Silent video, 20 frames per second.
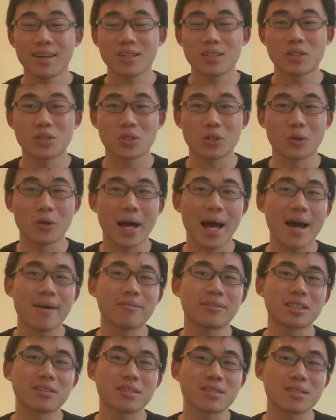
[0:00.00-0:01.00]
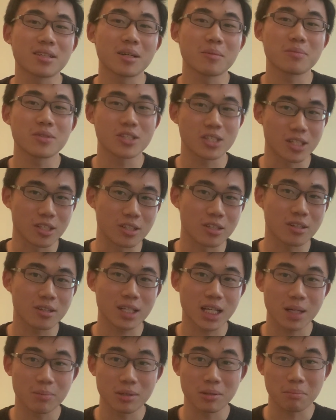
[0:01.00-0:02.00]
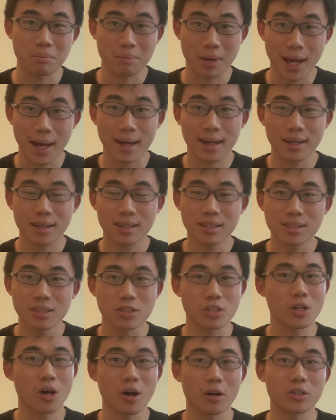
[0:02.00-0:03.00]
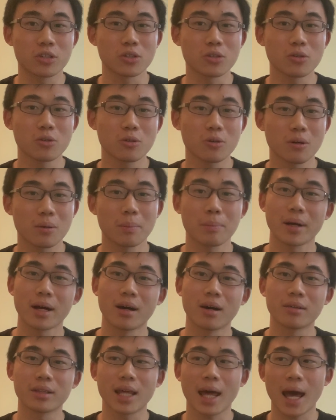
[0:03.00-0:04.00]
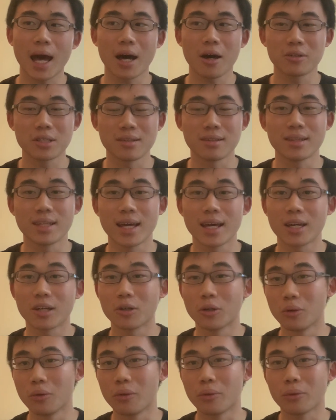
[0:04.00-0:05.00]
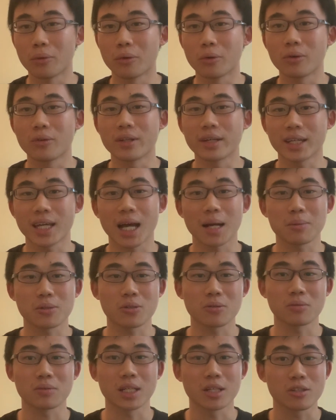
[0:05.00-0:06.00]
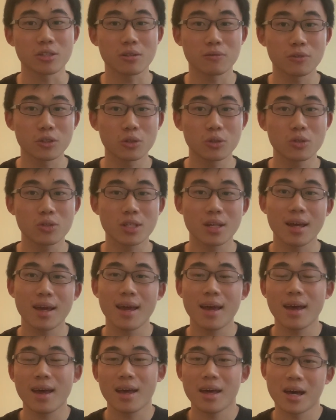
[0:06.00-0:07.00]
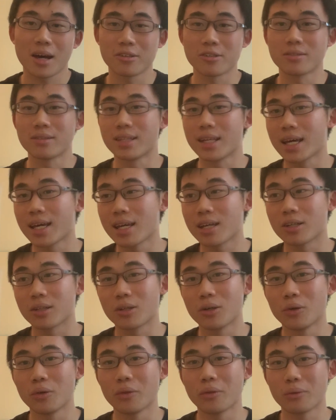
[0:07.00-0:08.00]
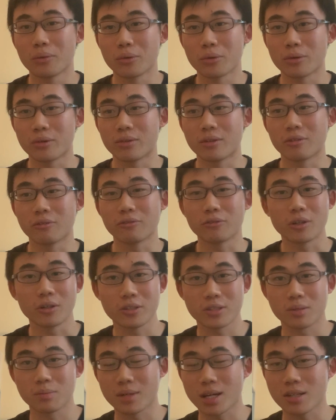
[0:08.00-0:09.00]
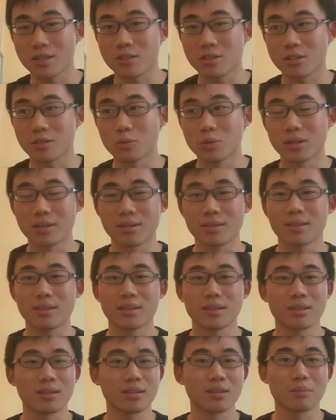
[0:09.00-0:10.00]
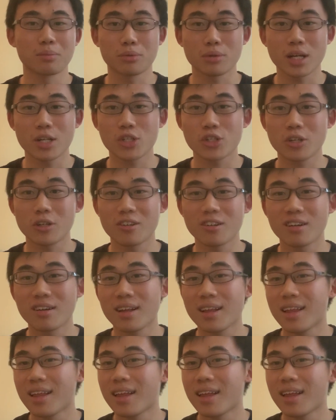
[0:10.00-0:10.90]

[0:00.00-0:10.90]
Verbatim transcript: So having some senior coming back to talk to you about how did they go through the capstone interviews, how did they go through the fall semester with the pressure,